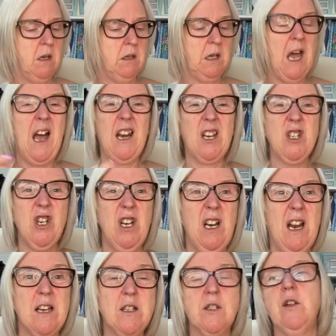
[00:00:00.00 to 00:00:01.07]
Carl actually
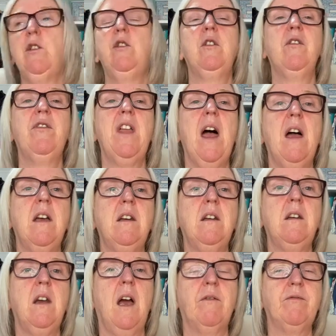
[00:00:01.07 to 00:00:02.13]
likes the look of that
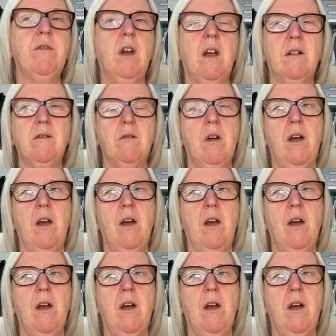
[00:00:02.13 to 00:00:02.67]
and I've, I've